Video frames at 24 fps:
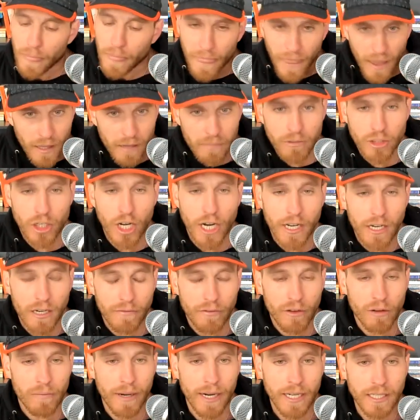I'm checking a
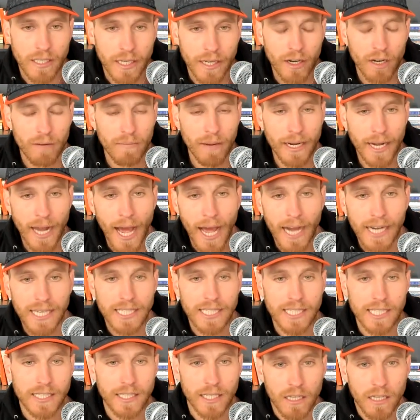few minutes later, and my dad is
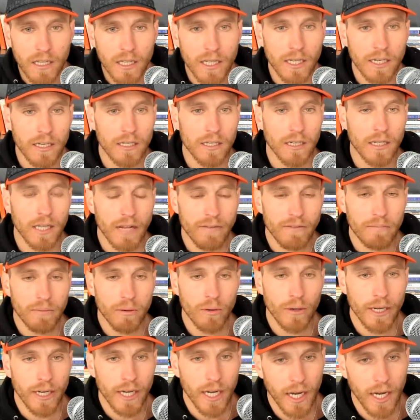still at 11.9.